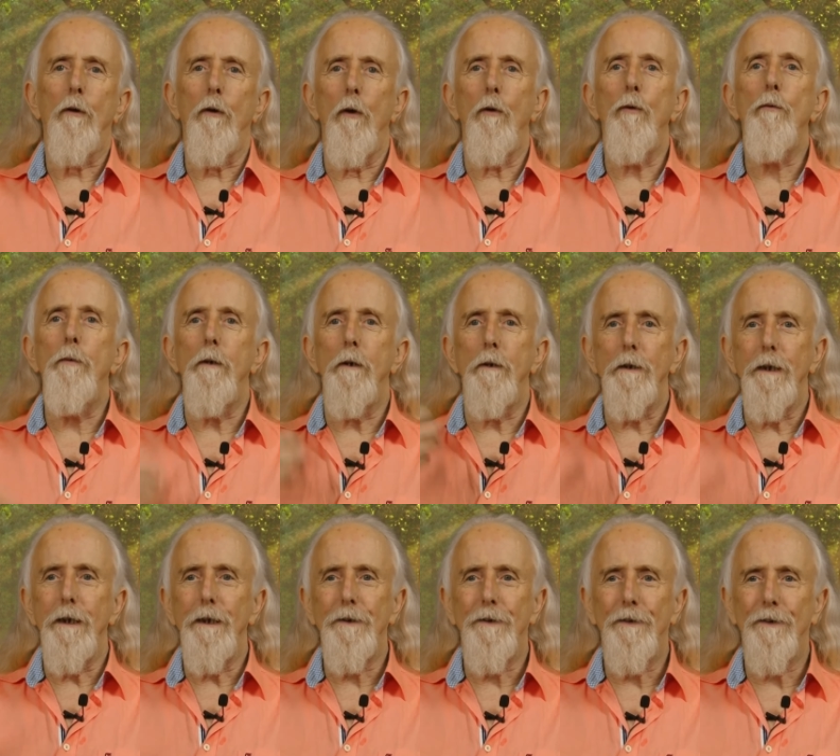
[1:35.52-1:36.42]
global
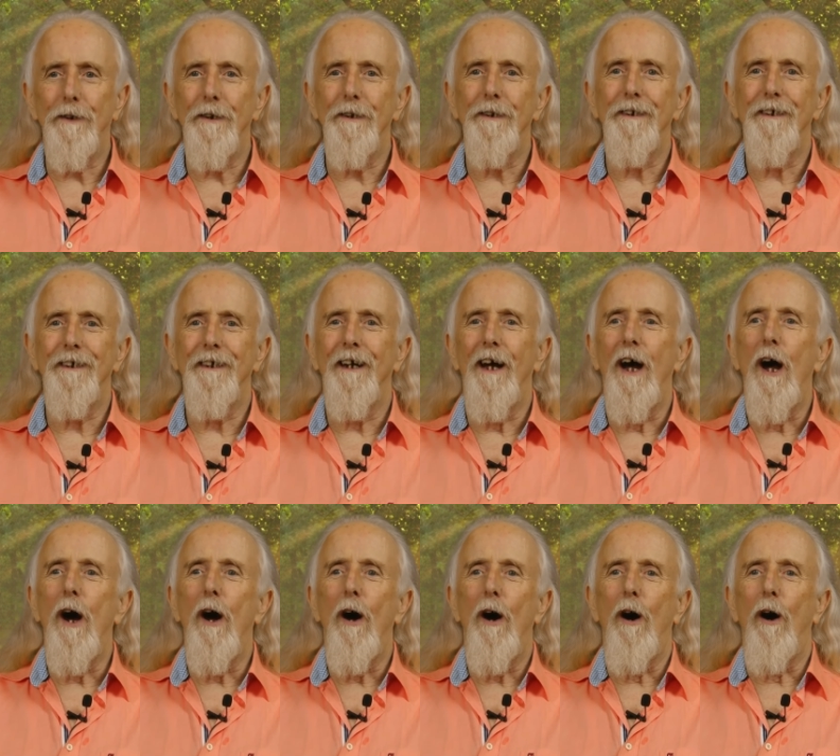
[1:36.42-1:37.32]

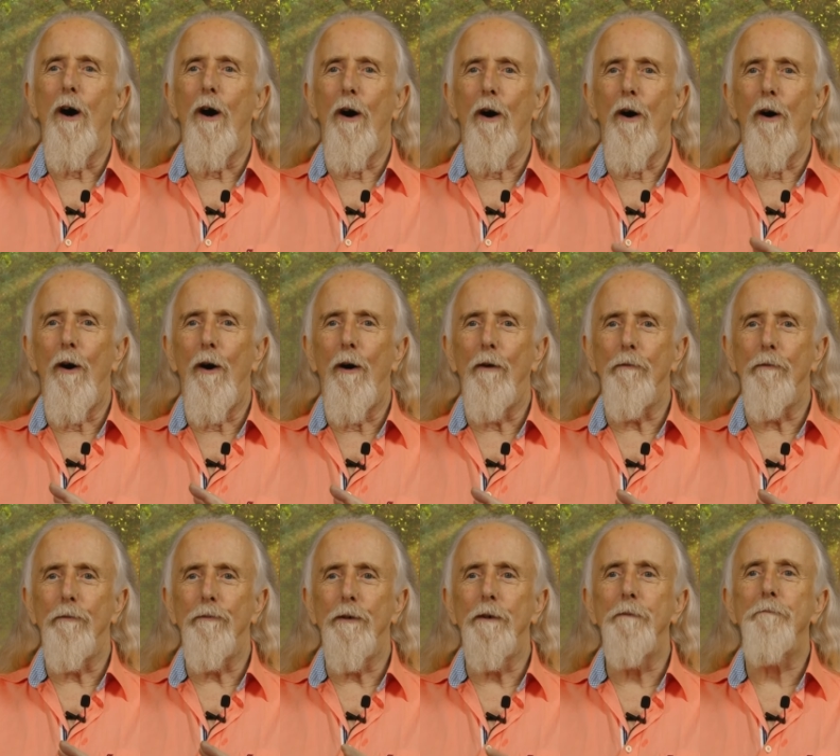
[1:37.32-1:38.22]

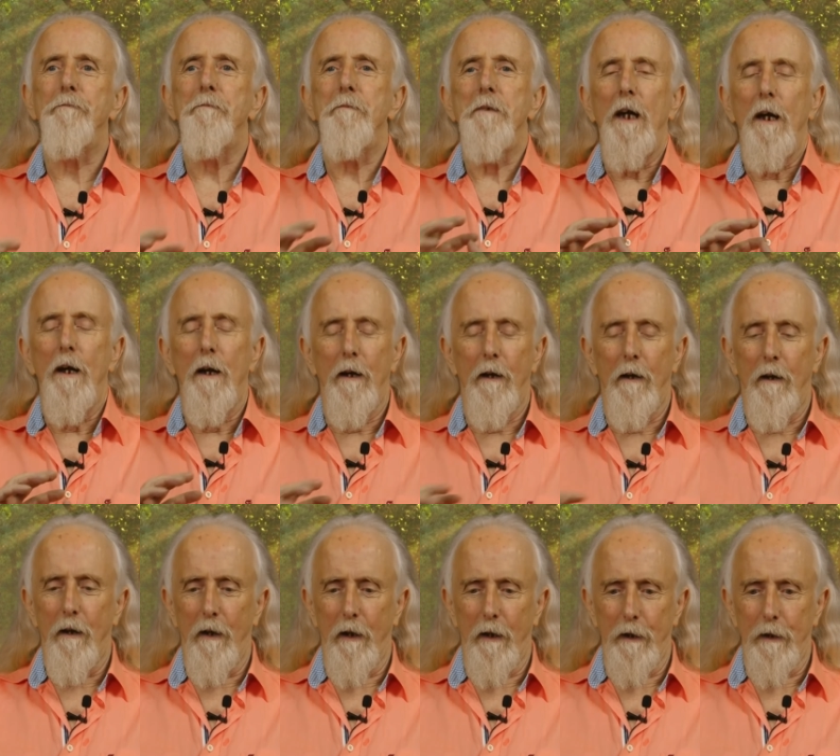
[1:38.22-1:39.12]
of
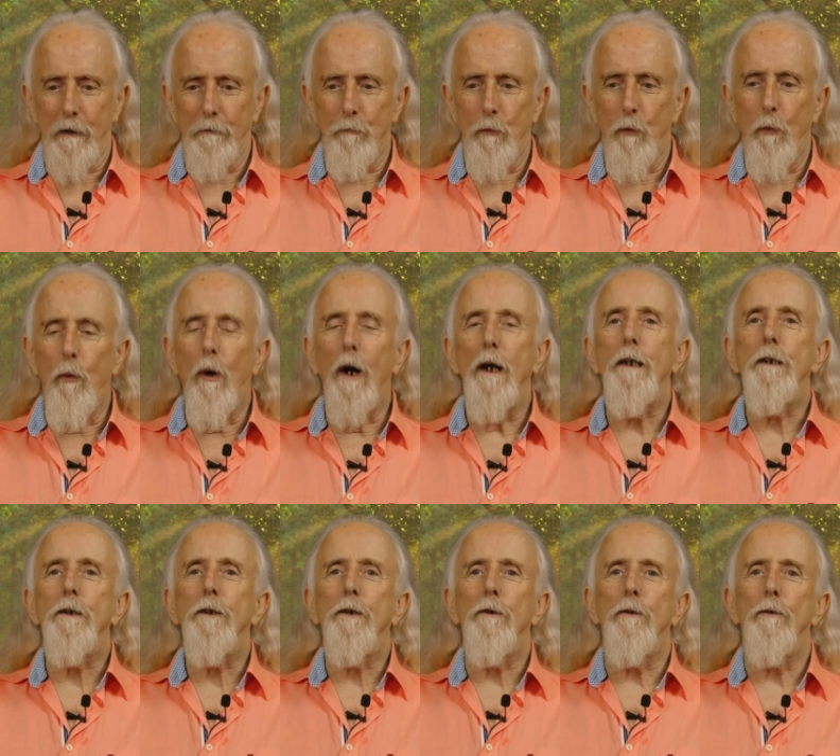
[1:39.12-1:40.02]
um,
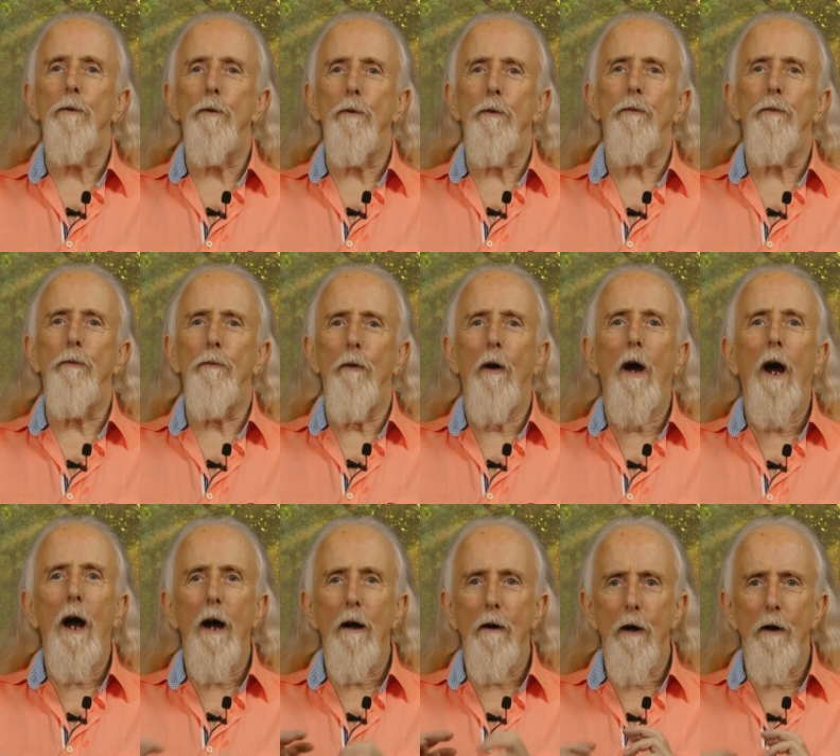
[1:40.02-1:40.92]
white gold
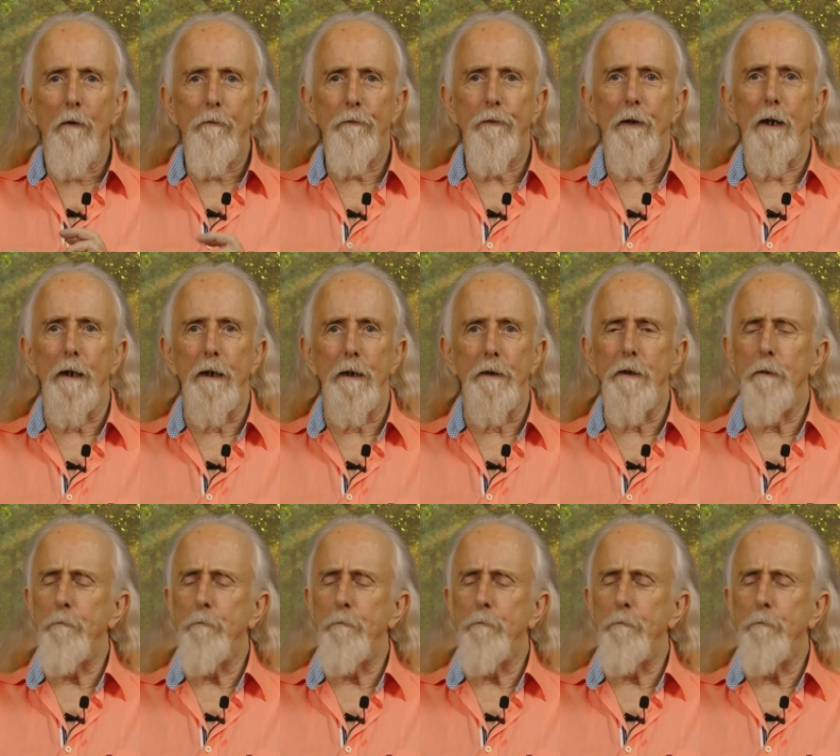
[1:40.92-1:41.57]
fire.